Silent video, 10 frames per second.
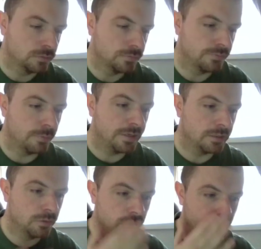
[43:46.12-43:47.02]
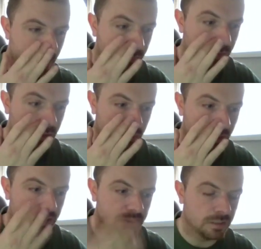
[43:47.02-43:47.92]
for me to remember as
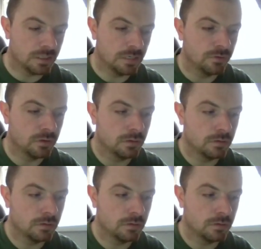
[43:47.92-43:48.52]
well is that even